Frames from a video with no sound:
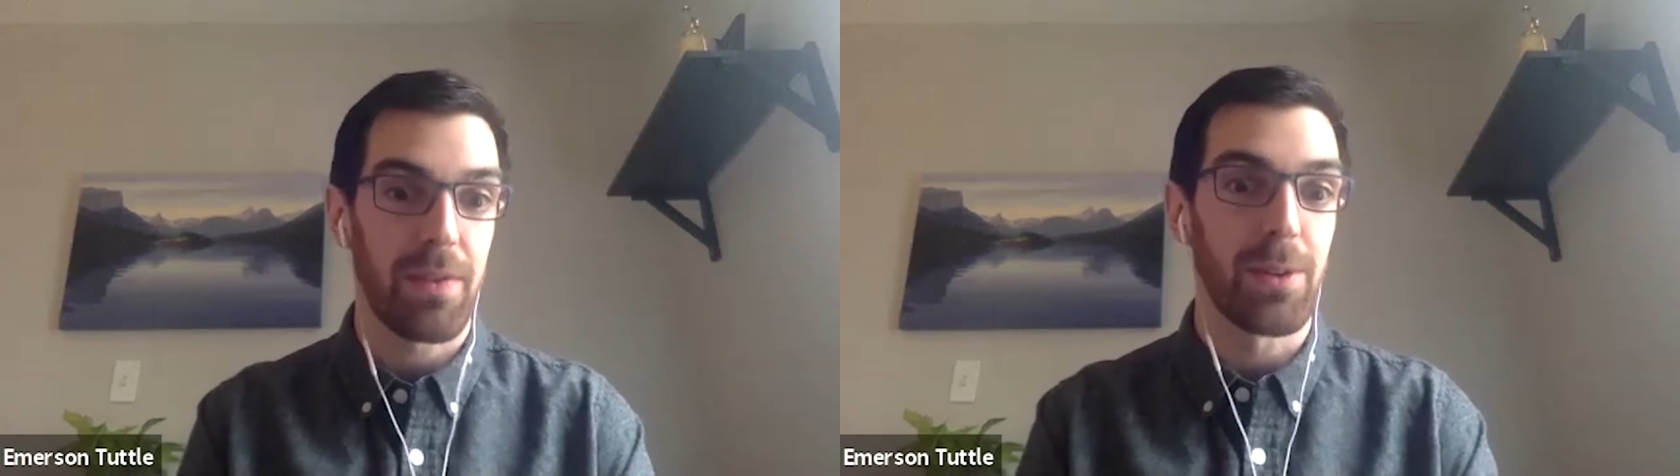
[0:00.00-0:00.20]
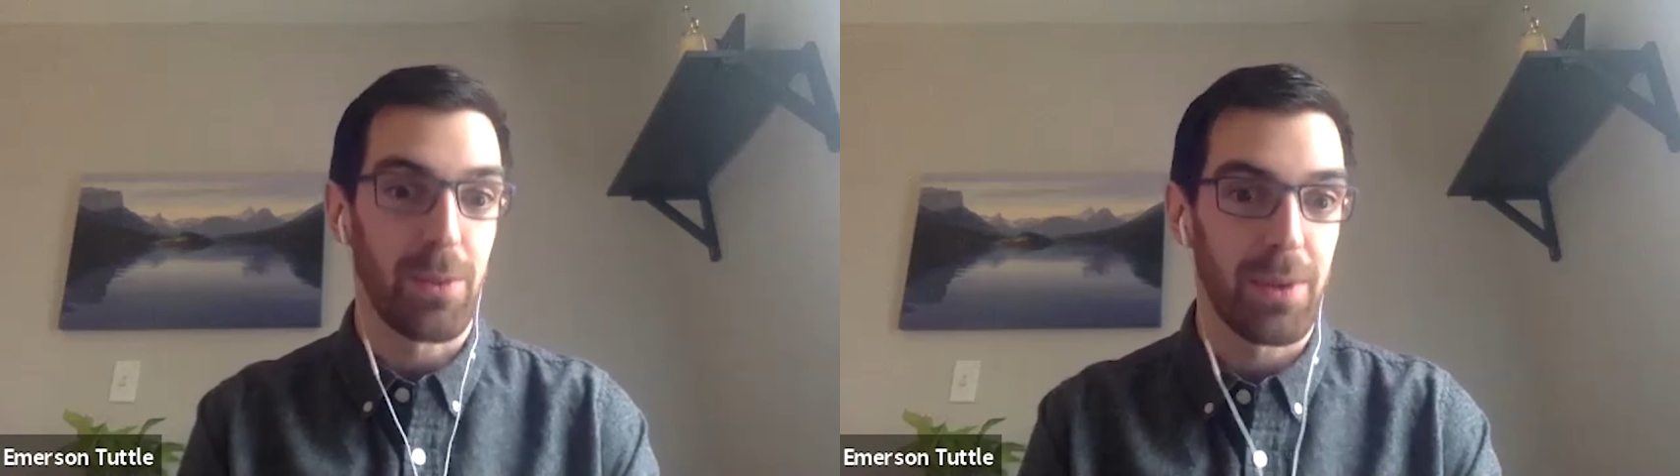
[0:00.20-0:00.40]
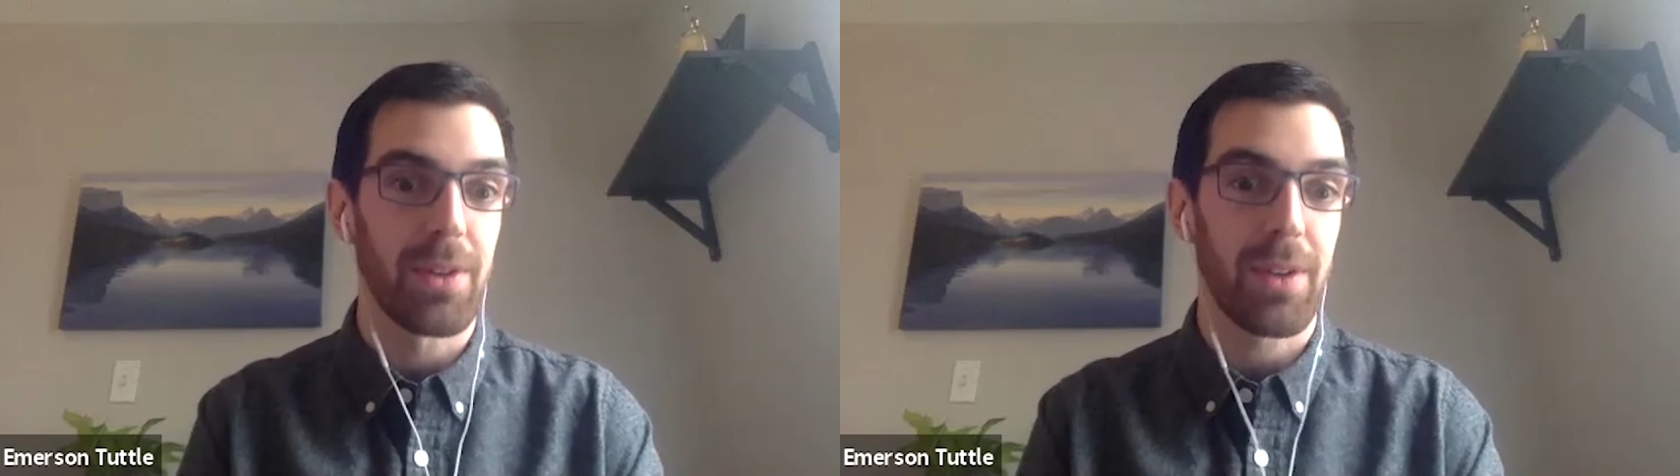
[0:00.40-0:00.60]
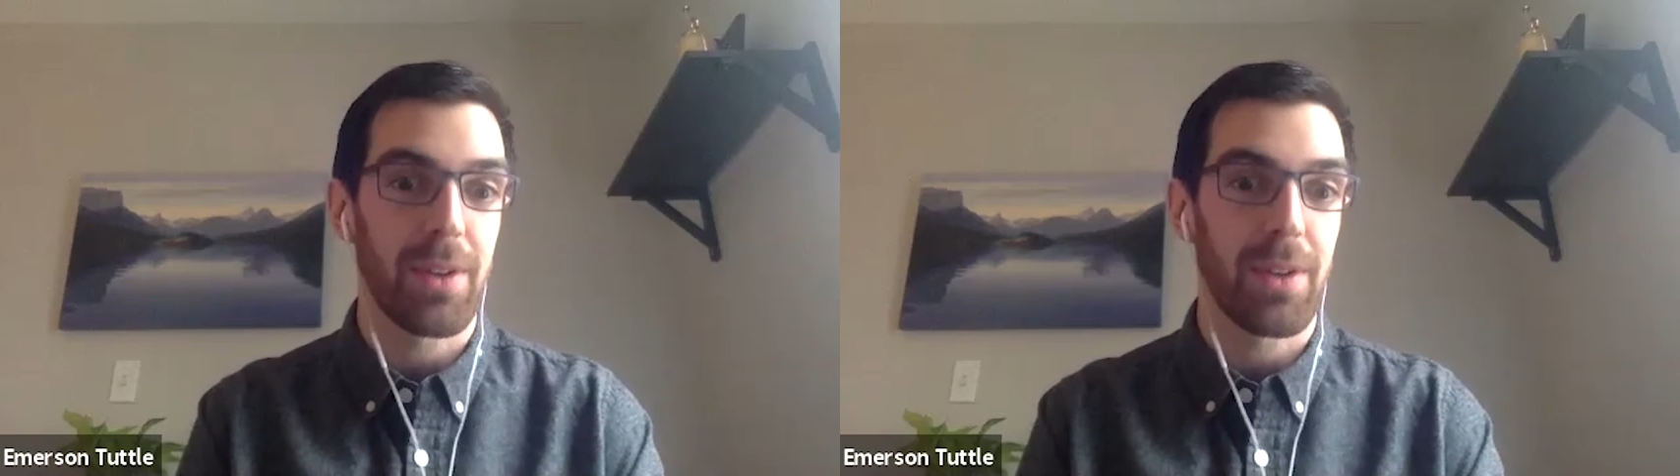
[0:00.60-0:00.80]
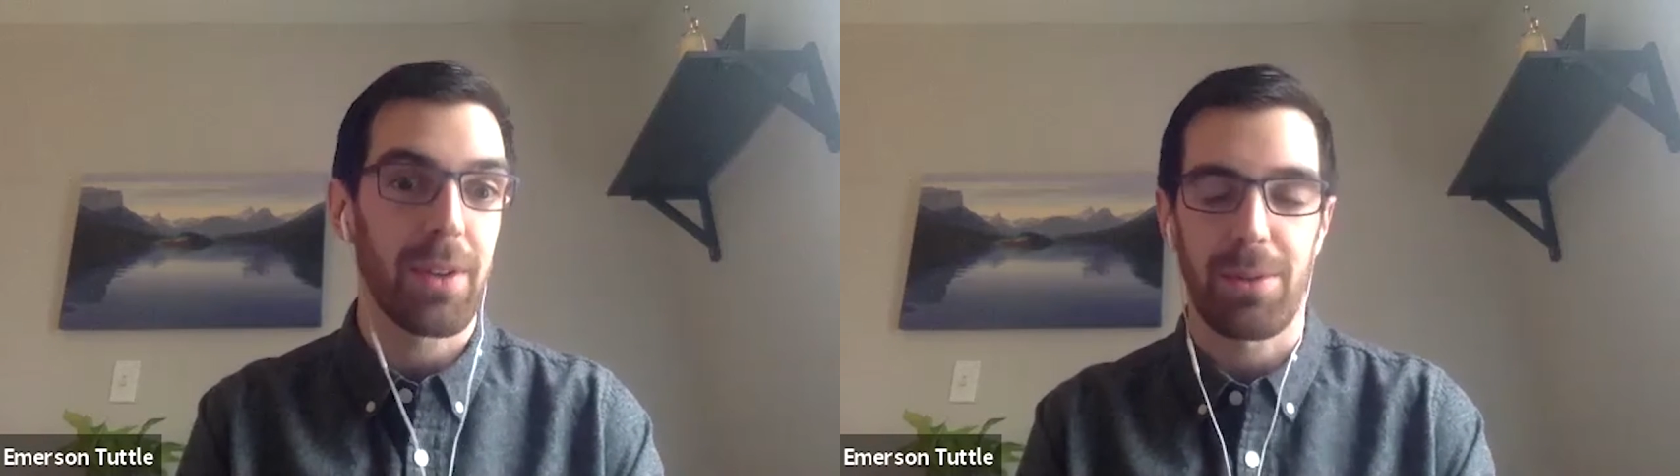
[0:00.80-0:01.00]
field would look
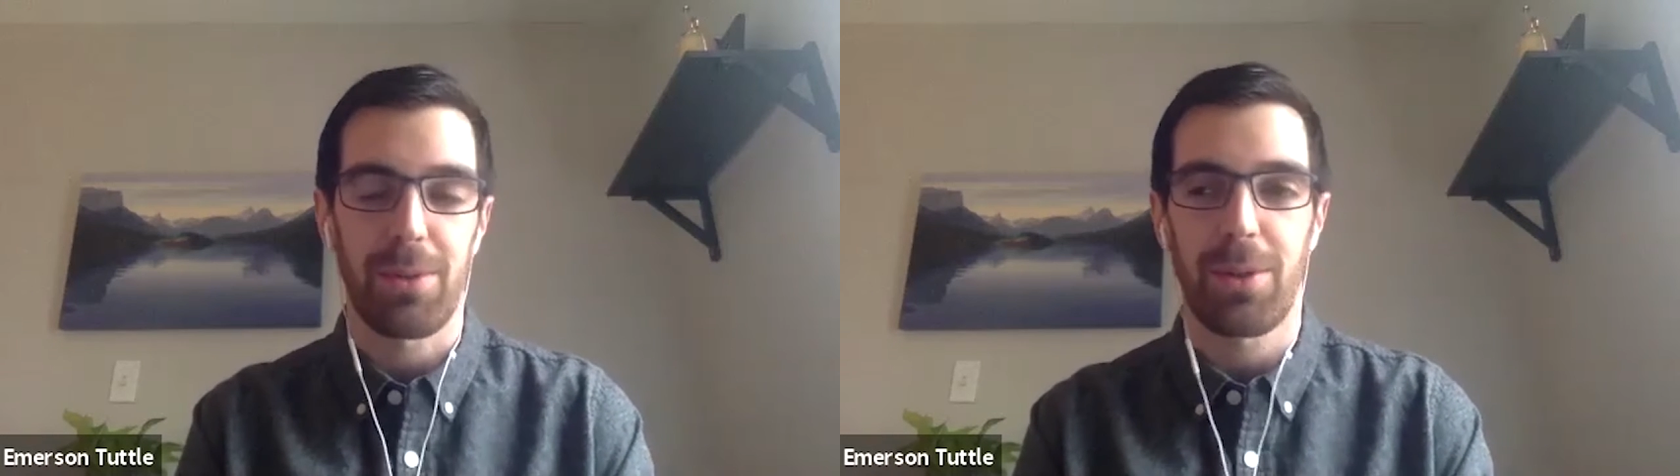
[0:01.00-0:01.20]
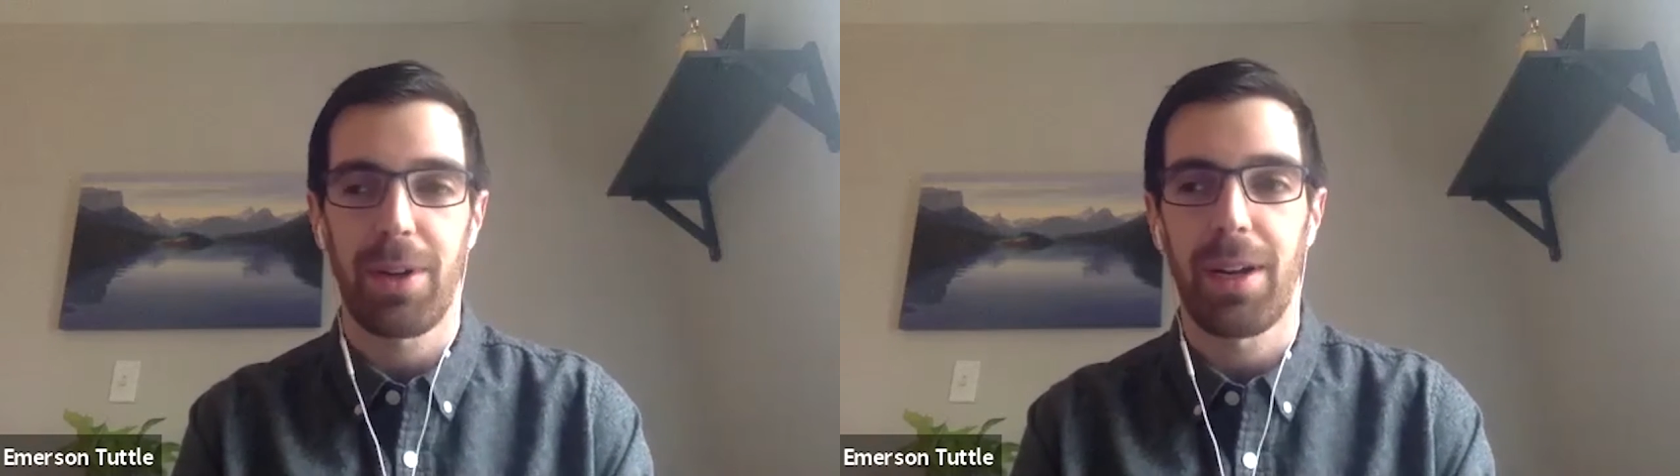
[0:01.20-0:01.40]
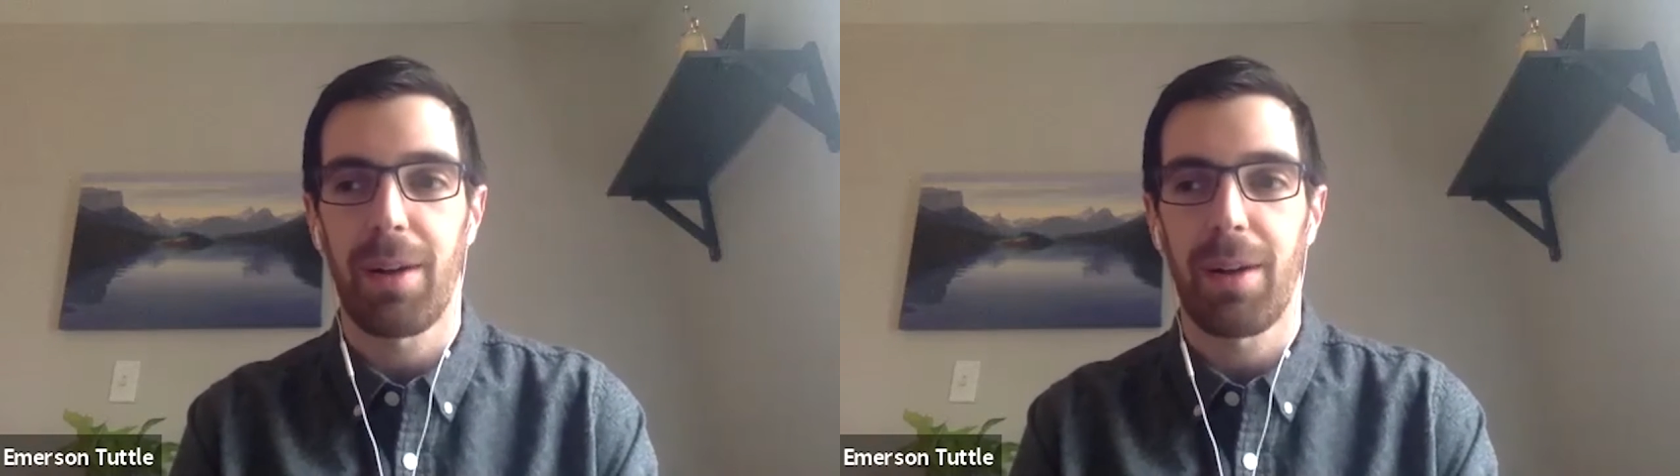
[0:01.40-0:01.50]
like, which was a great